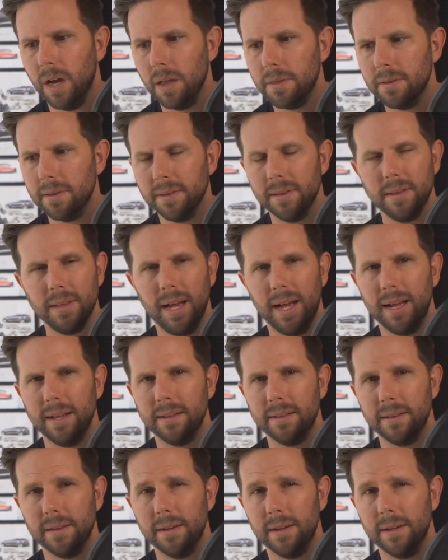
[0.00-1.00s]
other than
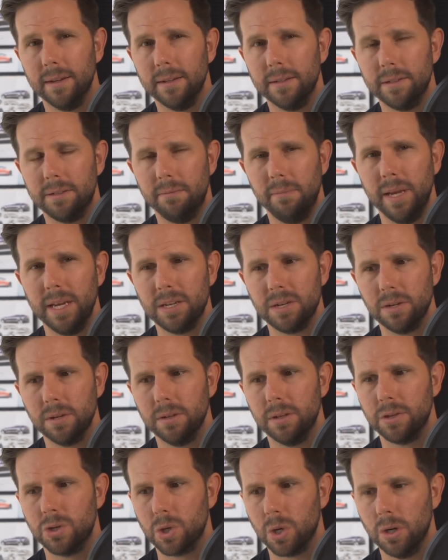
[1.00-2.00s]
that, the make
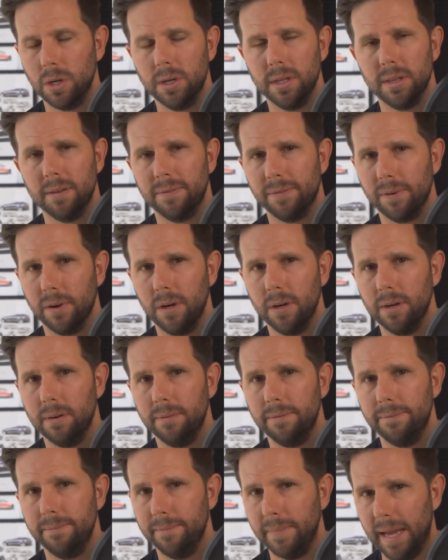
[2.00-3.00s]
sure the trunk and the
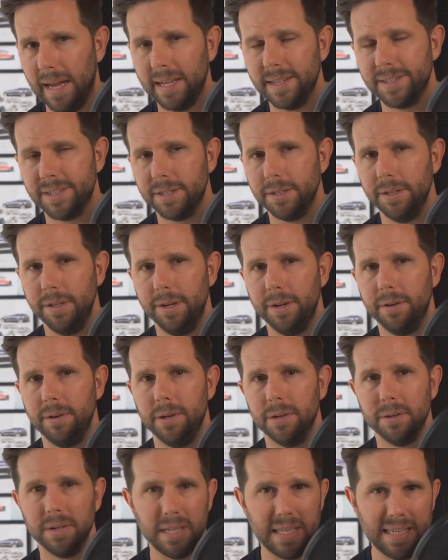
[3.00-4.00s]
frunk match, you know,
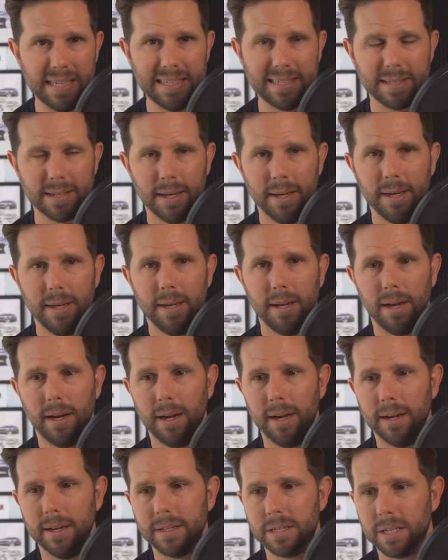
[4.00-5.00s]
your needs
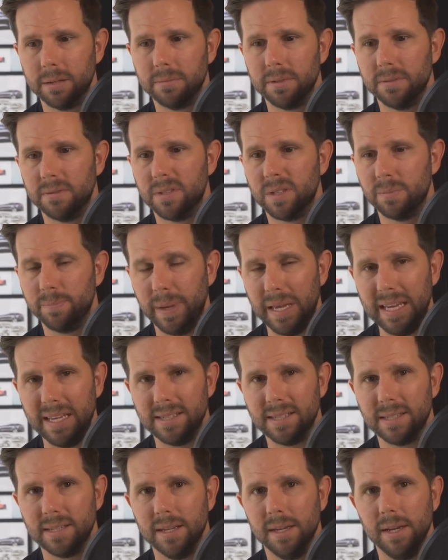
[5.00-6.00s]
uh, in terms of
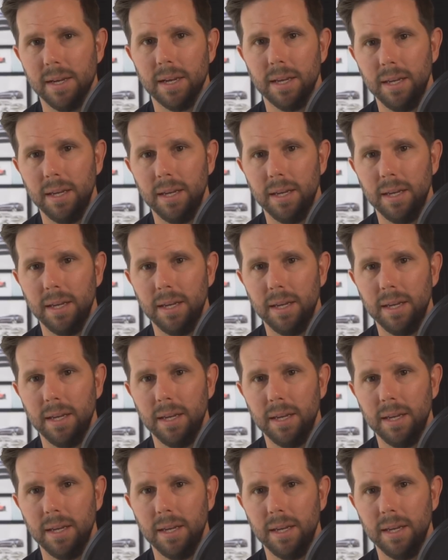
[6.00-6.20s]
space.